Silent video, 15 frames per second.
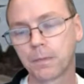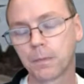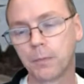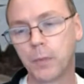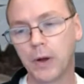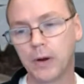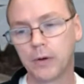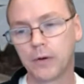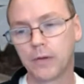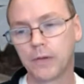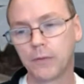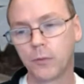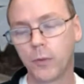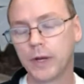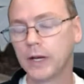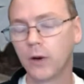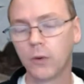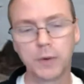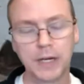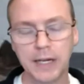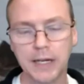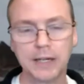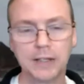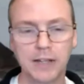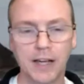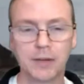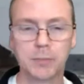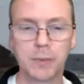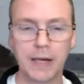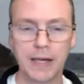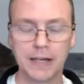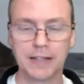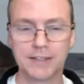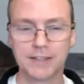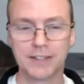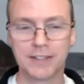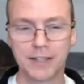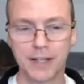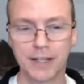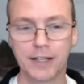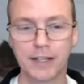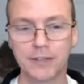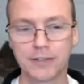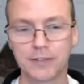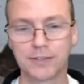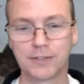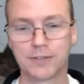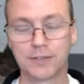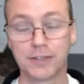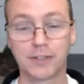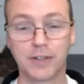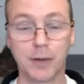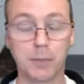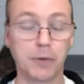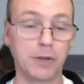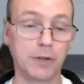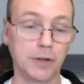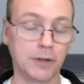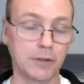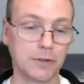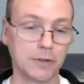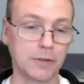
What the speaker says: But we don't need Don Pettit to tell us the shape of the Earth.